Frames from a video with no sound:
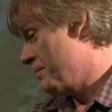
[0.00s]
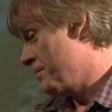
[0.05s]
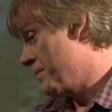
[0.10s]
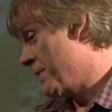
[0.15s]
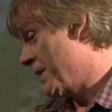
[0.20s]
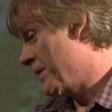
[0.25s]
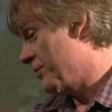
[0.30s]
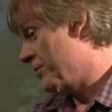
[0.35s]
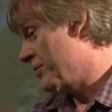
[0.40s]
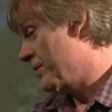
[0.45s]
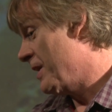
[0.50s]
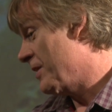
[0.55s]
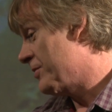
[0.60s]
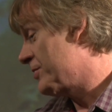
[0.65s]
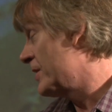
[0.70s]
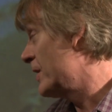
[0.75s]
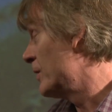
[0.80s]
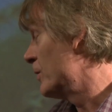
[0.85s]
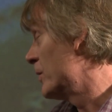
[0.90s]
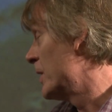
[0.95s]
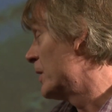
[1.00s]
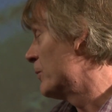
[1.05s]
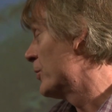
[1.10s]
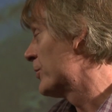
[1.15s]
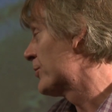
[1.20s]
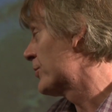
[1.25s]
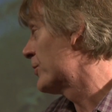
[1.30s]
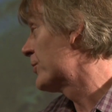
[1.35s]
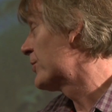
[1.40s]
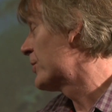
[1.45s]
But yes, and it
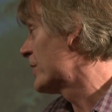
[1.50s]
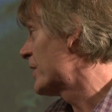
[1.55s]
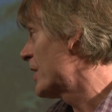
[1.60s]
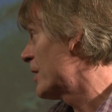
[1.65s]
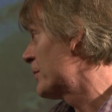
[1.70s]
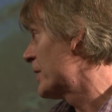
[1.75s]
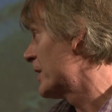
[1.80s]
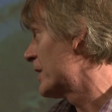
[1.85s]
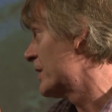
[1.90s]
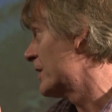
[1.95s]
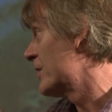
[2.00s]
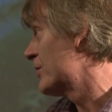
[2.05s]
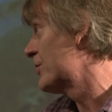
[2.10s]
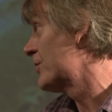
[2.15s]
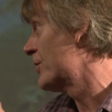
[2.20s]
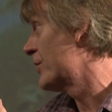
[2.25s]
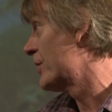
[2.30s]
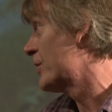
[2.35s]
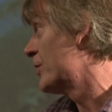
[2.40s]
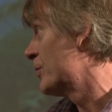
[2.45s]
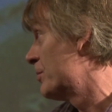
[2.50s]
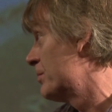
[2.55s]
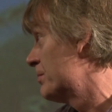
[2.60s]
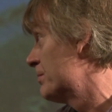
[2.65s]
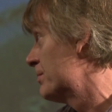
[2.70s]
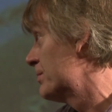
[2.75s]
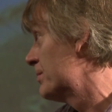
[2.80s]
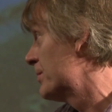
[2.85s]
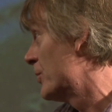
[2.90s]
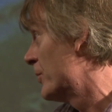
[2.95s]
was also coming at a historical
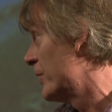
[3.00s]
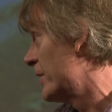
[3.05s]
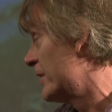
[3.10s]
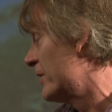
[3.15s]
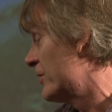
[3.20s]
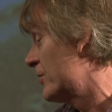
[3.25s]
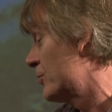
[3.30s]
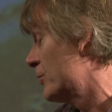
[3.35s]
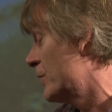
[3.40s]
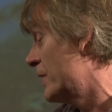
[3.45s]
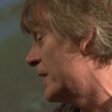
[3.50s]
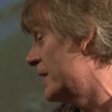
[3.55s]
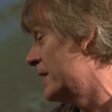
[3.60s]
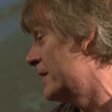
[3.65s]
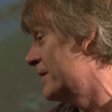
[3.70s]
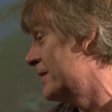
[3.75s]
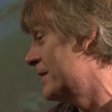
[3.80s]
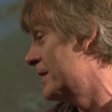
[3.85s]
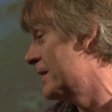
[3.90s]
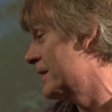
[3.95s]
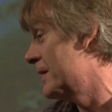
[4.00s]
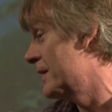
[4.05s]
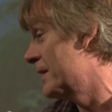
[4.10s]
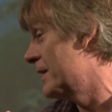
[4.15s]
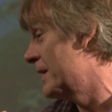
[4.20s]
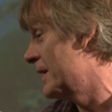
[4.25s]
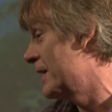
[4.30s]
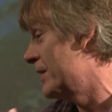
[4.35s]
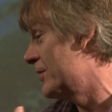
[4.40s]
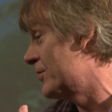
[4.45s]
point when
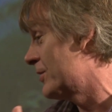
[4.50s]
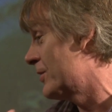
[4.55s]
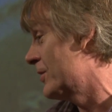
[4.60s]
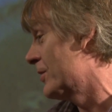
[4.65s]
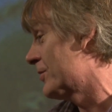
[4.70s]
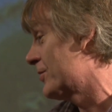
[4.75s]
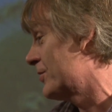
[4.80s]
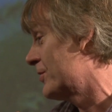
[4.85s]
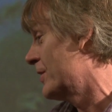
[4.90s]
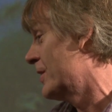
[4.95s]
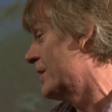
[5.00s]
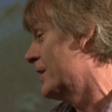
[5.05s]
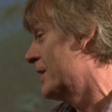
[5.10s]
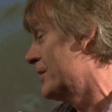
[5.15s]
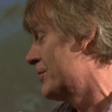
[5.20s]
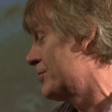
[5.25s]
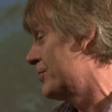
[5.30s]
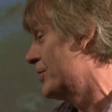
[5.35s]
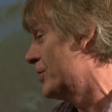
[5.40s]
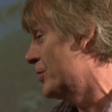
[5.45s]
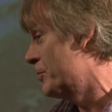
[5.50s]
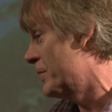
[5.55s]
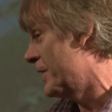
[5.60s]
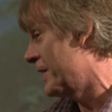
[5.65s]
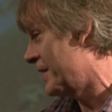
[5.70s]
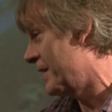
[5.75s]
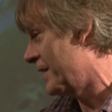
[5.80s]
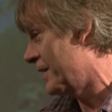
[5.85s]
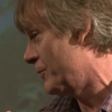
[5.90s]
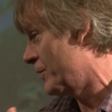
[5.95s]
Hitchcock's style of
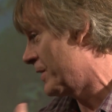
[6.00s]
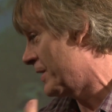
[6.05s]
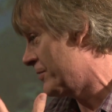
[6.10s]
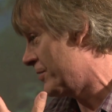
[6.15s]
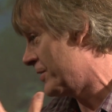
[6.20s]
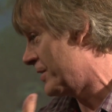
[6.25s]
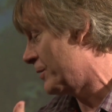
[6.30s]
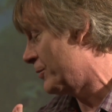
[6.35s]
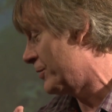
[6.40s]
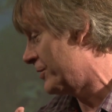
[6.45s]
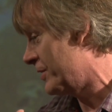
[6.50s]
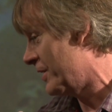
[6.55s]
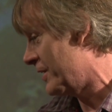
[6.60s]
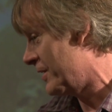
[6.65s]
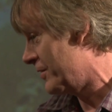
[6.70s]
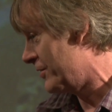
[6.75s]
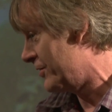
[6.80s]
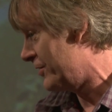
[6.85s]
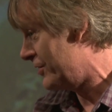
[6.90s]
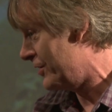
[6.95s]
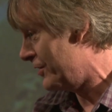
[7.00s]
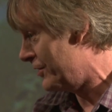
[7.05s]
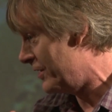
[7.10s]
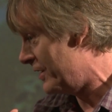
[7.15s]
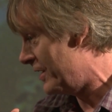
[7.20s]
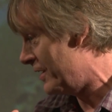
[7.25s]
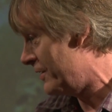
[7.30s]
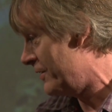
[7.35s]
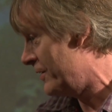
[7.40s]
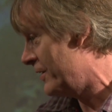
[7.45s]
filmmaking, where everything was done in the
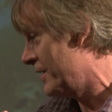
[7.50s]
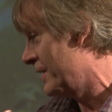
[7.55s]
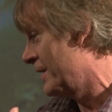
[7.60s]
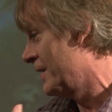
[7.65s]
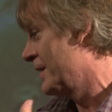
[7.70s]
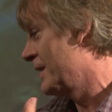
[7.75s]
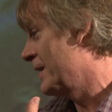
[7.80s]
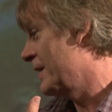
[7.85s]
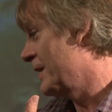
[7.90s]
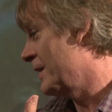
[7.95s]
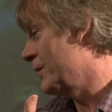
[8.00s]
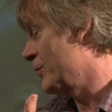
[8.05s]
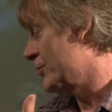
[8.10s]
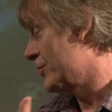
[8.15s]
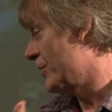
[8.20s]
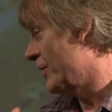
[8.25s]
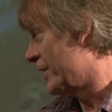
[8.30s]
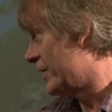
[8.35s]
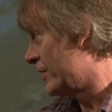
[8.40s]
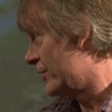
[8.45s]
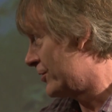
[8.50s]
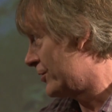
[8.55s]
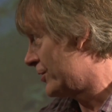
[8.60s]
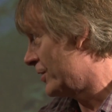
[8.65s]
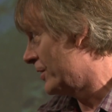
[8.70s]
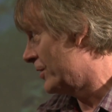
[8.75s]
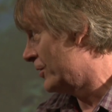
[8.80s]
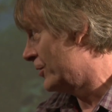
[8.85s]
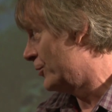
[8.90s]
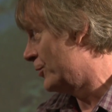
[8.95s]
studio, it was very
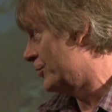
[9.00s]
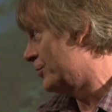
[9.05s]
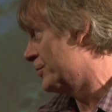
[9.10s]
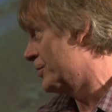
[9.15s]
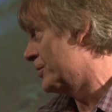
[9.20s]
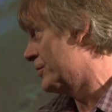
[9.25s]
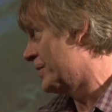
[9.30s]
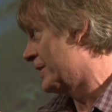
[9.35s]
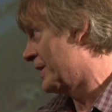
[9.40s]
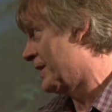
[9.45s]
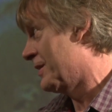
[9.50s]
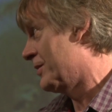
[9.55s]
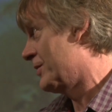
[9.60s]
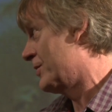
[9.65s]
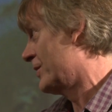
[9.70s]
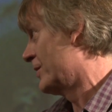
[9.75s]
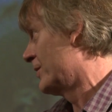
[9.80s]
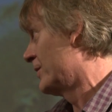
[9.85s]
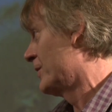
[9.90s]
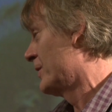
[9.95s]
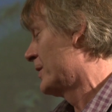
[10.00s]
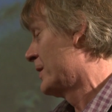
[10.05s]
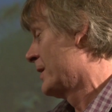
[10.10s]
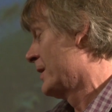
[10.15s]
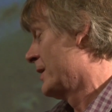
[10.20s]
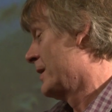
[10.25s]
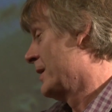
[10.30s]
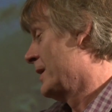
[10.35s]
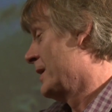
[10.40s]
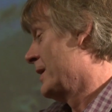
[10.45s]
controlled, was moving into
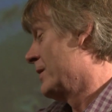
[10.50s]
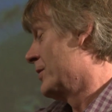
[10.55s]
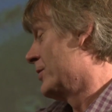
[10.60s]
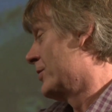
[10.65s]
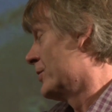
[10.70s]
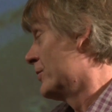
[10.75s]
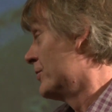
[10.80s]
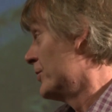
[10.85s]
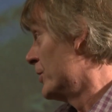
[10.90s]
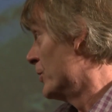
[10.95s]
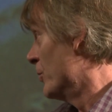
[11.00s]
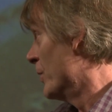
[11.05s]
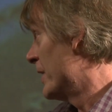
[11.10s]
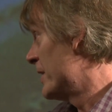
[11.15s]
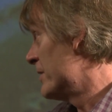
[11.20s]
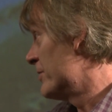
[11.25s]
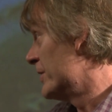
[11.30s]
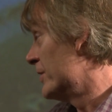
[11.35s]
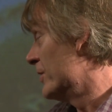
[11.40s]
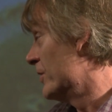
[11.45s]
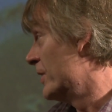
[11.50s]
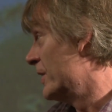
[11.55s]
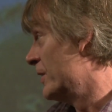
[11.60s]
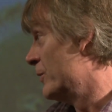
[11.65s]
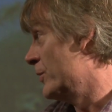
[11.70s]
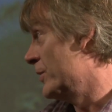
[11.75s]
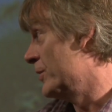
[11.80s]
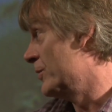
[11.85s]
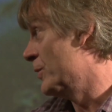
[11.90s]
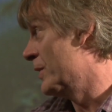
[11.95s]
the sort of new wave in
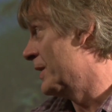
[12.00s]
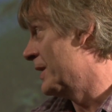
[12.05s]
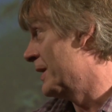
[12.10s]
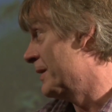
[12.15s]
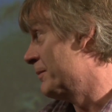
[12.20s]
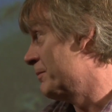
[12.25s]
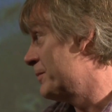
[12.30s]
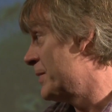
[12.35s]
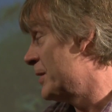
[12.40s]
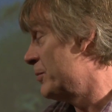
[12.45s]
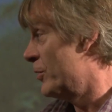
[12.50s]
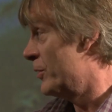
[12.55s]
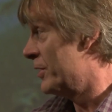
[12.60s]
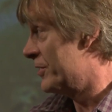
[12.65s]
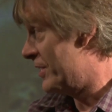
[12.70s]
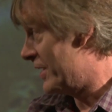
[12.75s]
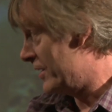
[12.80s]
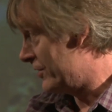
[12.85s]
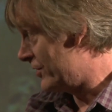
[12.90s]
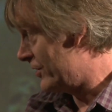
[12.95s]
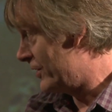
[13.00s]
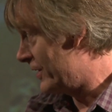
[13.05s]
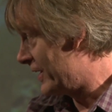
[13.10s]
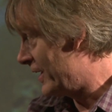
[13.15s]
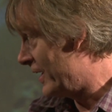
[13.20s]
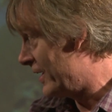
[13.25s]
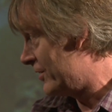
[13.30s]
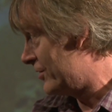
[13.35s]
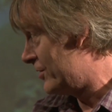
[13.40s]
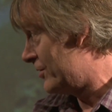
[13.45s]
Hollywood where people went out on
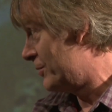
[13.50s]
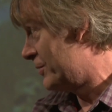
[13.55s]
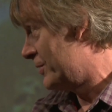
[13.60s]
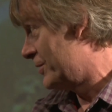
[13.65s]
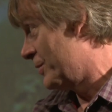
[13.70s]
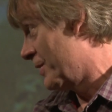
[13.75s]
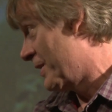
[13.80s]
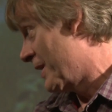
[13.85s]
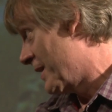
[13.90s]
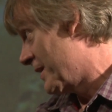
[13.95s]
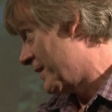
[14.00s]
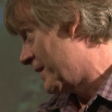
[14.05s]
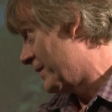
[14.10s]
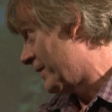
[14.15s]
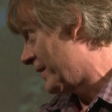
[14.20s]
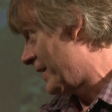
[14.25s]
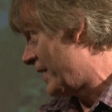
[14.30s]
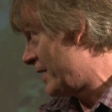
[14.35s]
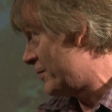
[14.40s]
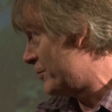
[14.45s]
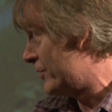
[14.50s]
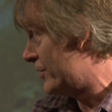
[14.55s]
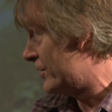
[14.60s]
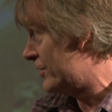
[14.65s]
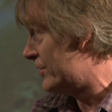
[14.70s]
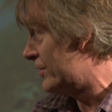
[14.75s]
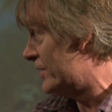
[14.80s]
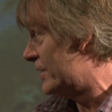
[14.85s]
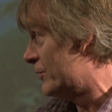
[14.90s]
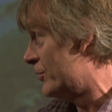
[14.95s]
location with handheld cameras and there